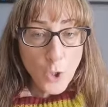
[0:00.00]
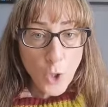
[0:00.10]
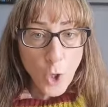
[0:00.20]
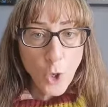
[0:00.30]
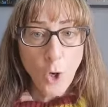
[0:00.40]

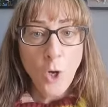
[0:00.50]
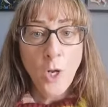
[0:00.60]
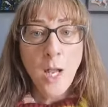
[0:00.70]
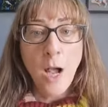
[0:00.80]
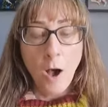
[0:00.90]

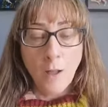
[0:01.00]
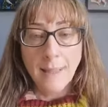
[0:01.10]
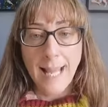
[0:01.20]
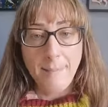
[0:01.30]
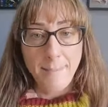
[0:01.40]
your
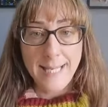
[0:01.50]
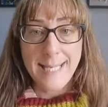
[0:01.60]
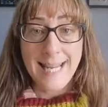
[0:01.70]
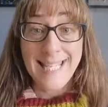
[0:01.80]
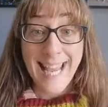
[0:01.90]
online
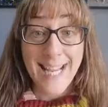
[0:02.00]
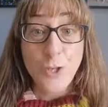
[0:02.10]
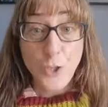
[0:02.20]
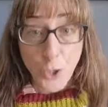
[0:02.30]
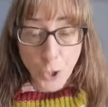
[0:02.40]
business
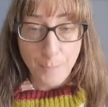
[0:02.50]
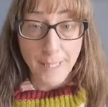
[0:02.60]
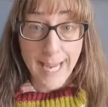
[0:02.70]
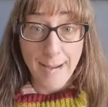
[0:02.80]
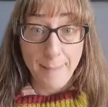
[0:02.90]
can
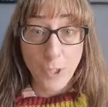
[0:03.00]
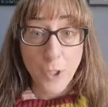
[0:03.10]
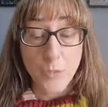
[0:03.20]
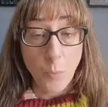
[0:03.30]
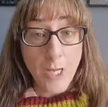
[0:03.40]
duplicate
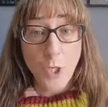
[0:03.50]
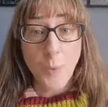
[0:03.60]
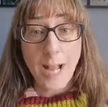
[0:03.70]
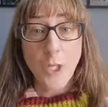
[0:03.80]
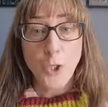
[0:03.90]
because when
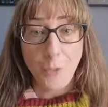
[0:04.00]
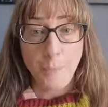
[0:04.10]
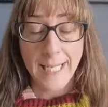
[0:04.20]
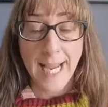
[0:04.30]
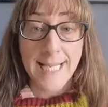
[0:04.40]
you are
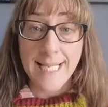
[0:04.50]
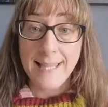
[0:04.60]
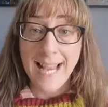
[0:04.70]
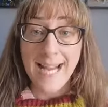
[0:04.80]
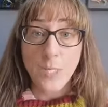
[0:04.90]

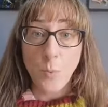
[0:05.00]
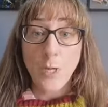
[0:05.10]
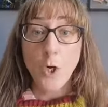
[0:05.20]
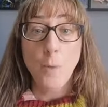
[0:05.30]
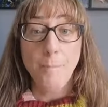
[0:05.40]
duplicating, that is
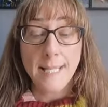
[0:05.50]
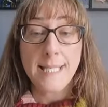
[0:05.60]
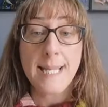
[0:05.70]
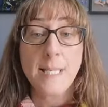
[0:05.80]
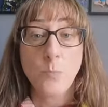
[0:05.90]
when your
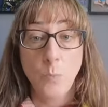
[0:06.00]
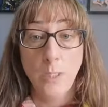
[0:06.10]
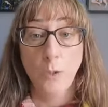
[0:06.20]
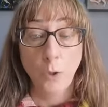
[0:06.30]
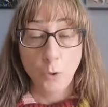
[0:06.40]
business
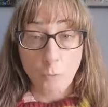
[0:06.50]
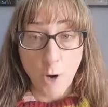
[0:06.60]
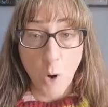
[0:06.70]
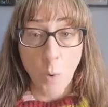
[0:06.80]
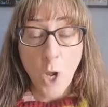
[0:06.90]
will
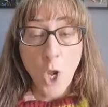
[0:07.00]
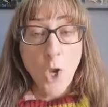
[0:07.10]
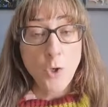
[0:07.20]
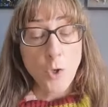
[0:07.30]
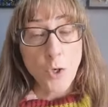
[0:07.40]
grow.
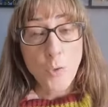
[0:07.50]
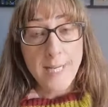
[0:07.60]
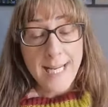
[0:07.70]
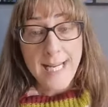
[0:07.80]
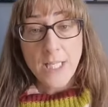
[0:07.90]
So you
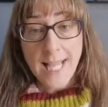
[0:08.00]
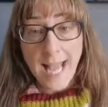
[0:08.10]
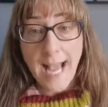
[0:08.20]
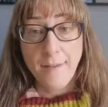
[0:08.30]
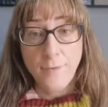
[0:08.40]
need to
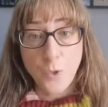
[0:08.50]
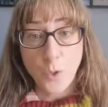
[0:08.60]
have